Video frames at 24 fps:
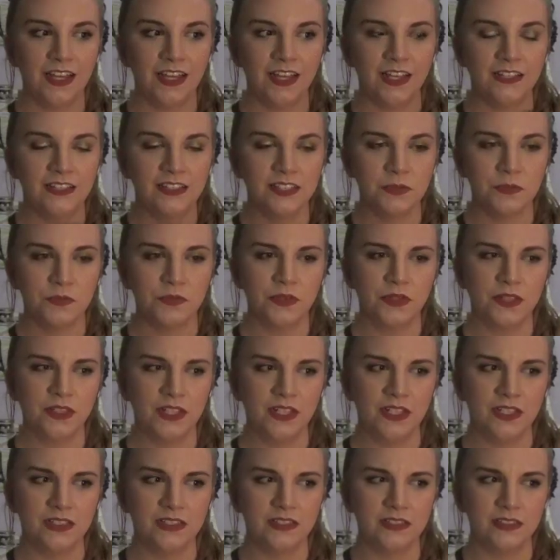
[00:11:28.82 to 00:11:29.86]
it's
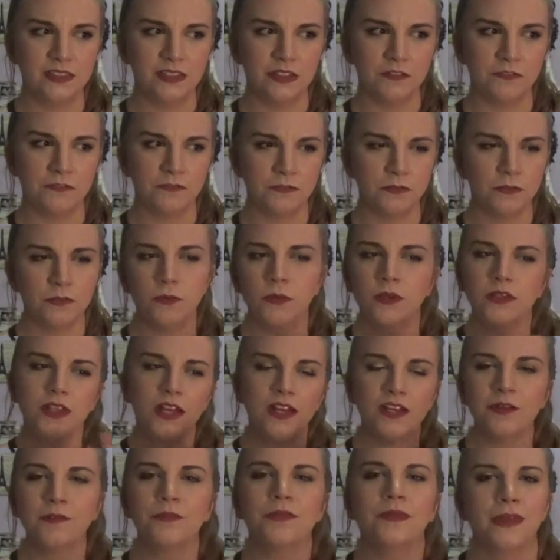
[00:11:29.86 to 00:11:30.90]
completely different. Well,
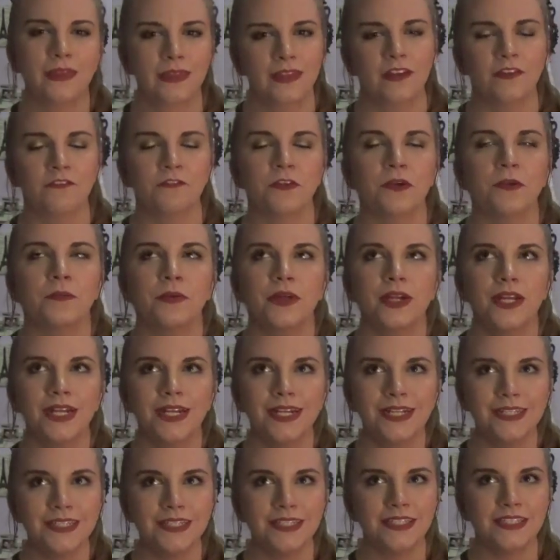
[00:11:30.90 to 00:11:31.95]
not completely different, but it
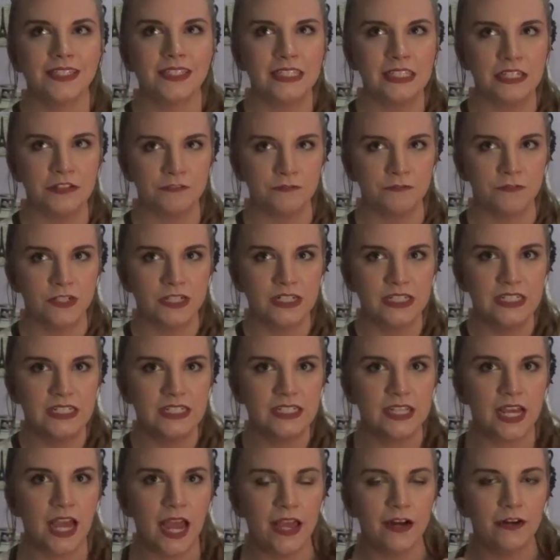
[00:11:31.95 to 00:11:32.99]
is
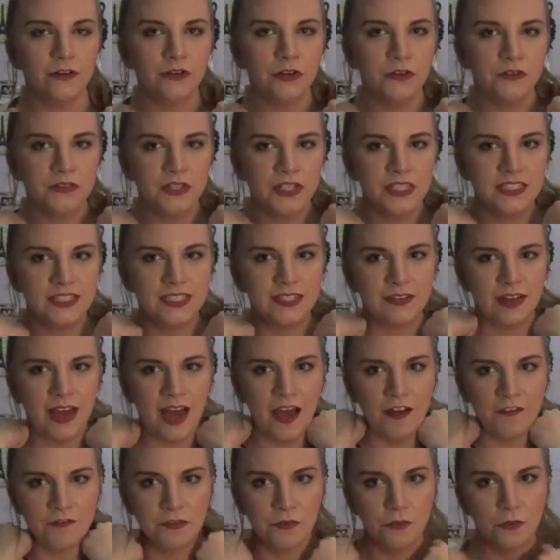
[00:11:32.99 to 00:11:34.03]
different. I don't know if they still
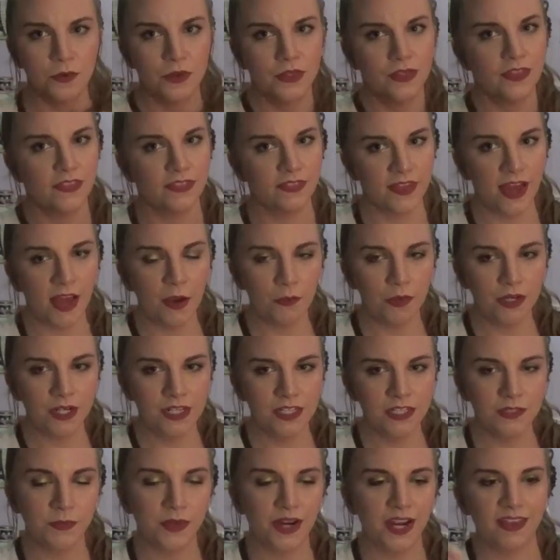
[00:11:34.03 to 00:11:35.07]
have the one that one
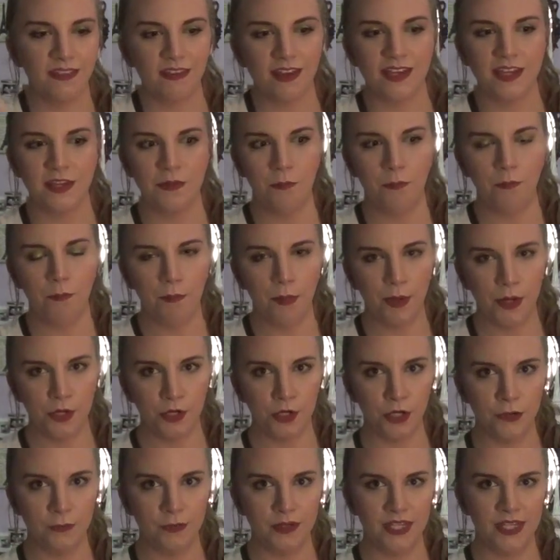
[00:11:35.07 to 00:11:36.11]
is, but I like it
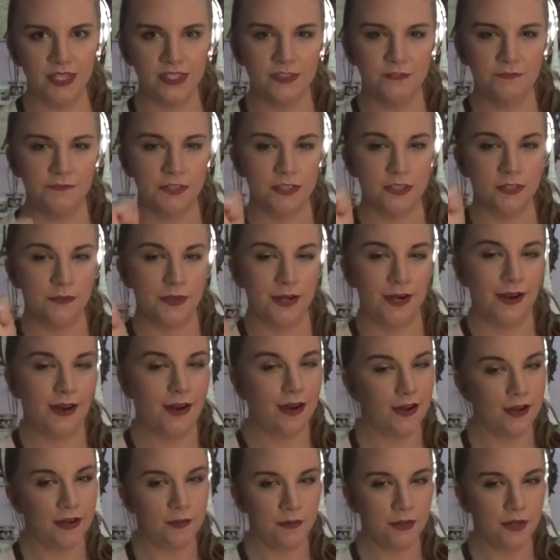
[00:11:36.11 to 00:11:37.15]
better because it fits on
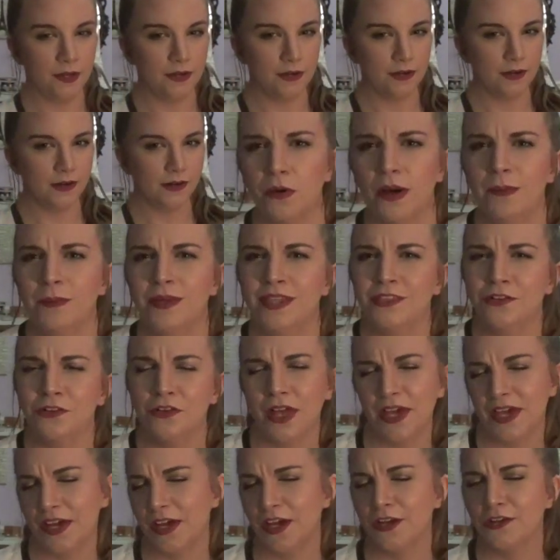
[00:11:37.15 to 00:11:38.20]
my eye better. I mean, they're
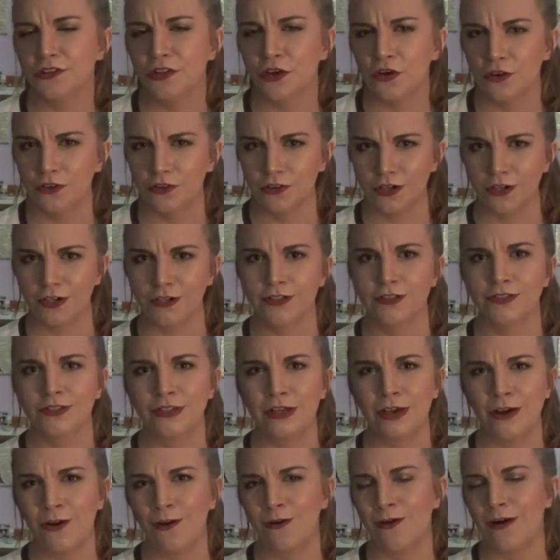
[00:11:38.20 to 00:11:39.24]
like $1,
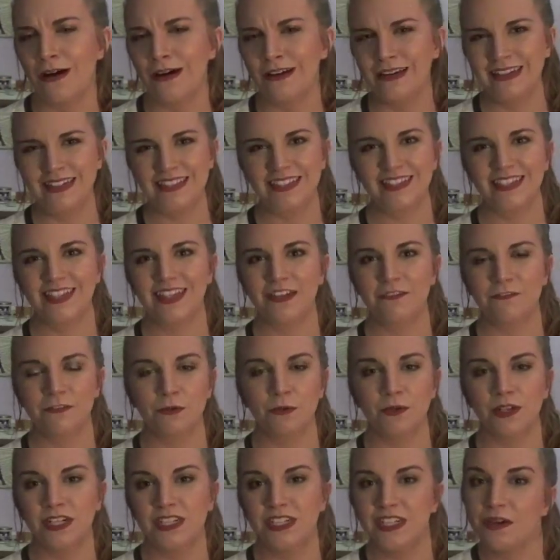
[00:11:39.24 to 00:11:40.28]
so honestly, if you
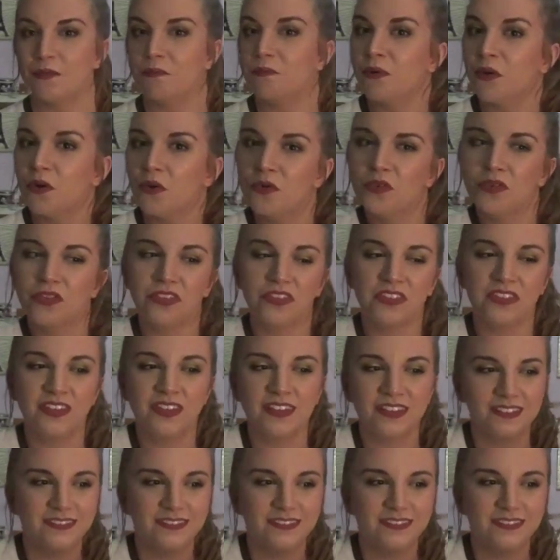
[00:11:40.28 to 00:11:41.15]
wanted to get both,